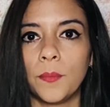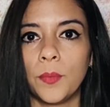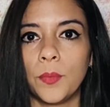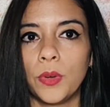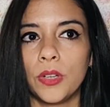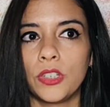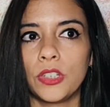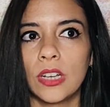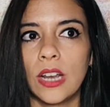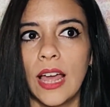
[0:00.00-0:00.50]

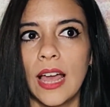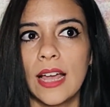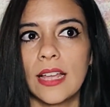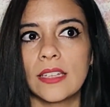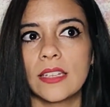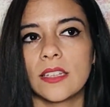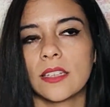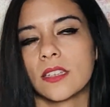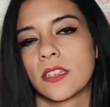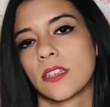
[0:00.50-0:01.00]
which
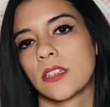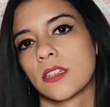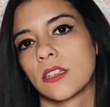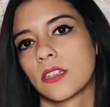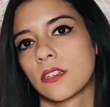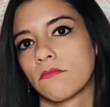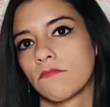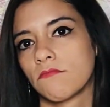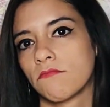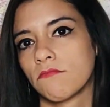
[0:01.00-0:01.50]
last
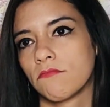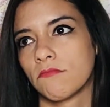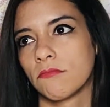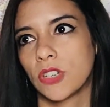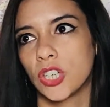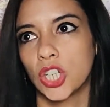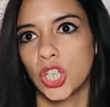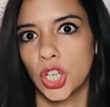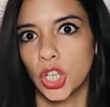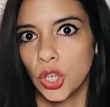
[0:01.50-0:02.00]

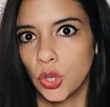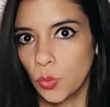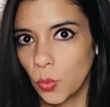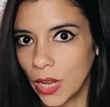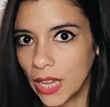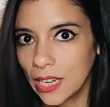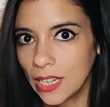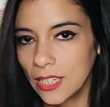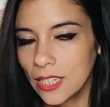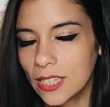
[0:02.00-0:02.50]
2
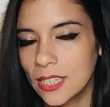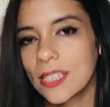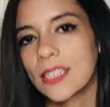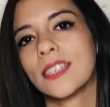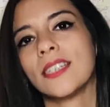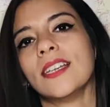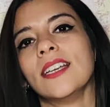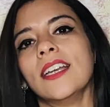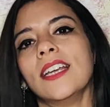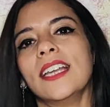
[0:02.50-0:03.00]

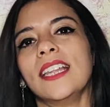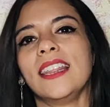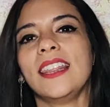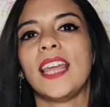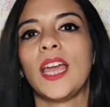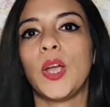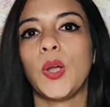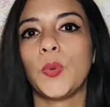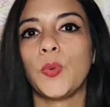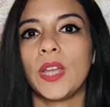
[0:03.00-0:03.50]
weeks.
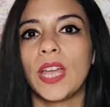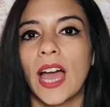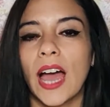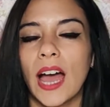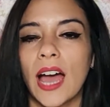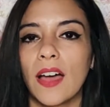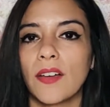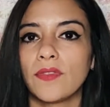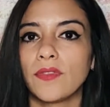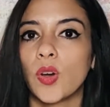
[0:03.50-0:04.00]
Then we
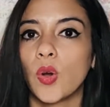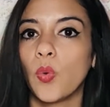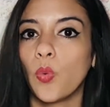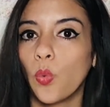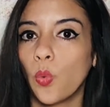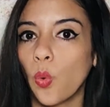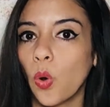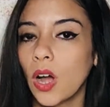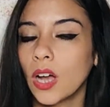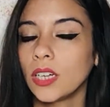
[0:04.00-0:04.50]
have
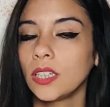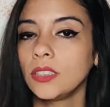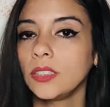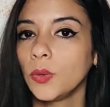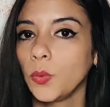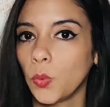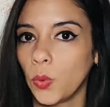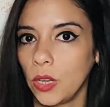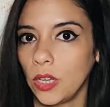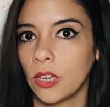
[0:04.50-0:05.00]

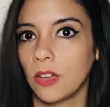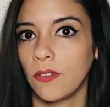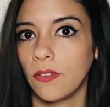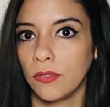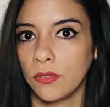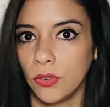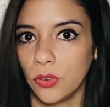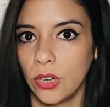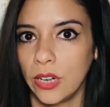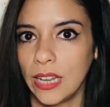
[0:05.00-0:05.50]
1 week
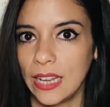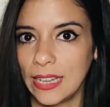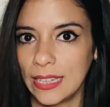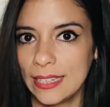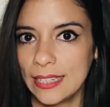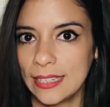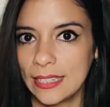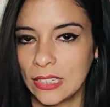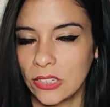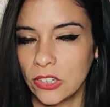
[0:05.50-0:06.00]
for
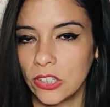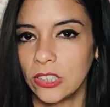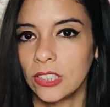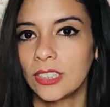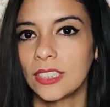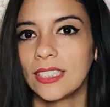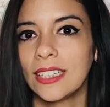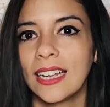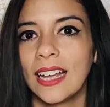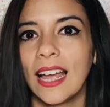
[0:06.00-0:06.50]

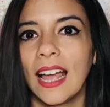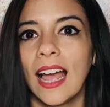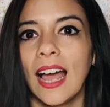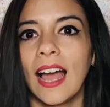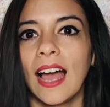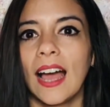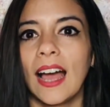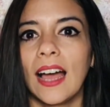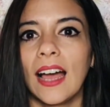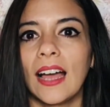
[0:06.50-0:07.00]
Easter,
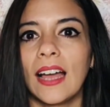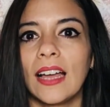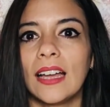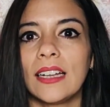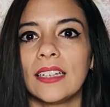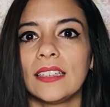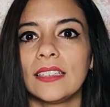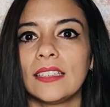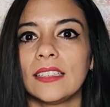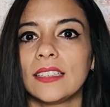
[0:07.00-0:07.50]

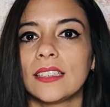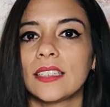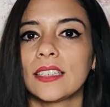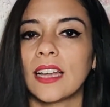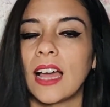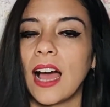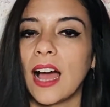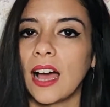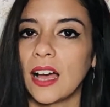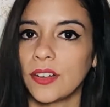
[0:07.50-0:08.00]
and
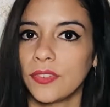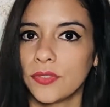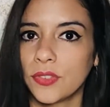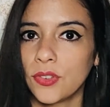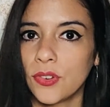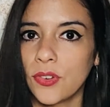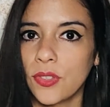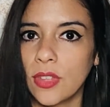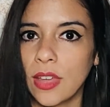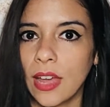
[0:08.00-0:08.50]

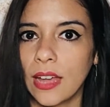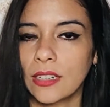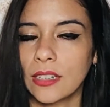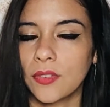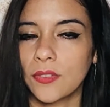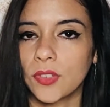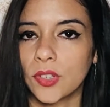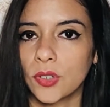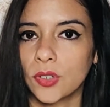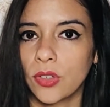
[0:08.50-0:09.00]
after that,
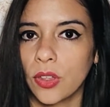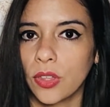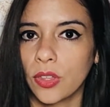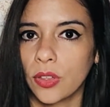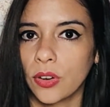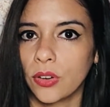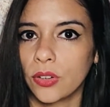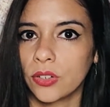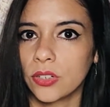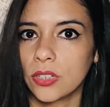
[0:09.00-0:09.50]
after the
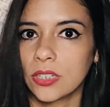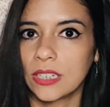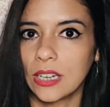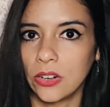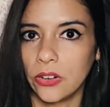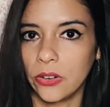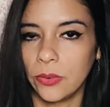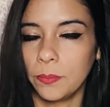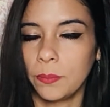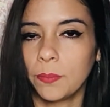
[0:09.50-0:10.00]
3rd
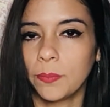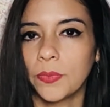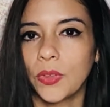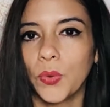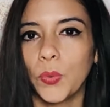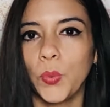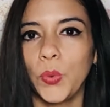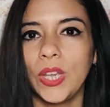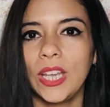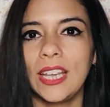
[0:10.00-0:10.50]
term,
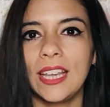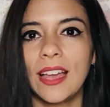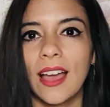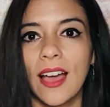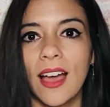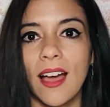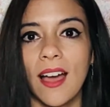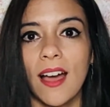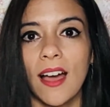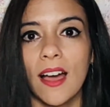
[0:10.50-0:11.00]
we
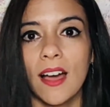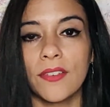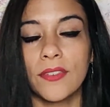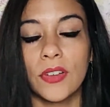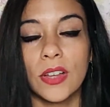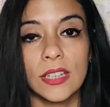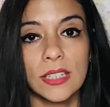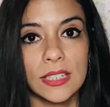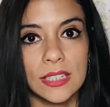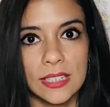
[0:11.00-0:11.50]

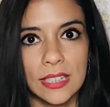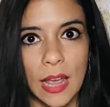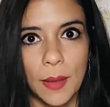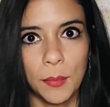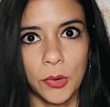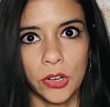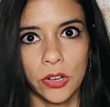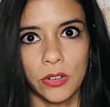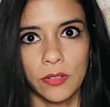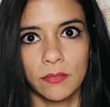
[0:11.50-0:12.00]
have
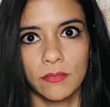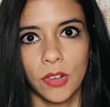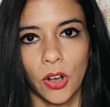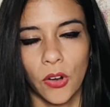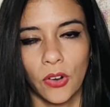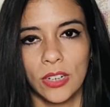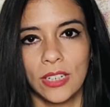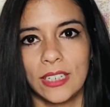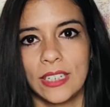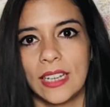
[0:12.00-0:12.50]
summer
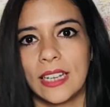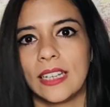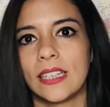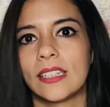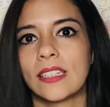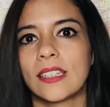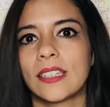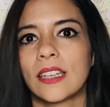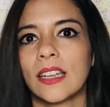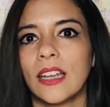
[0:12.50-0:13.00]

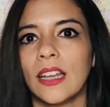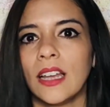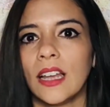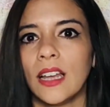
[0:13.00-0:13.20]
holidays,